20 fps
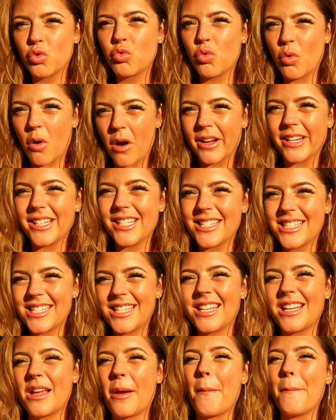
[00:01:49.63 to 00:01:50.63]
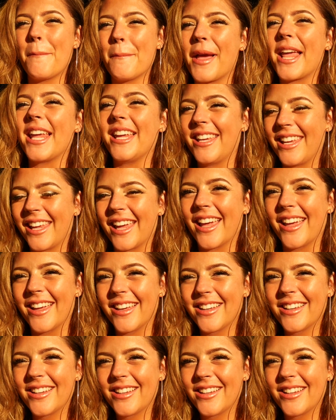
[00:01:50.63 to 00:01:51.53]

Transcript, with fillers: quite make it.